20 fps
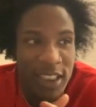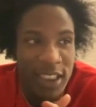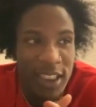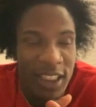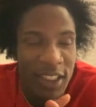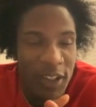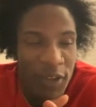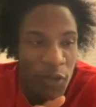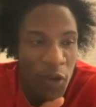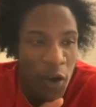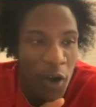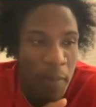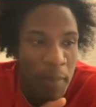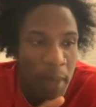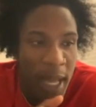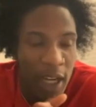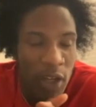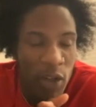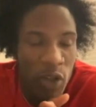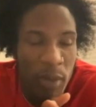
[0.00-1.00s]
to fall
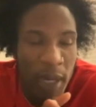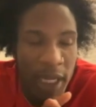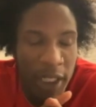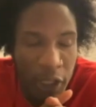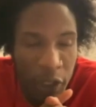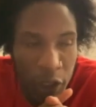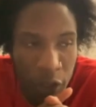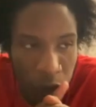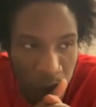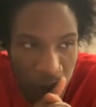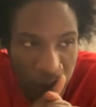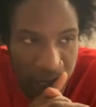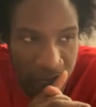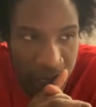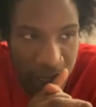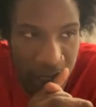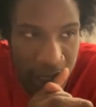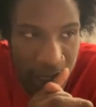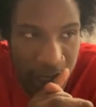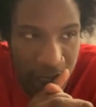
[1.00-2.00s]
back on my
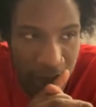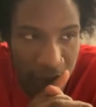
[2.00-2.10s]
degree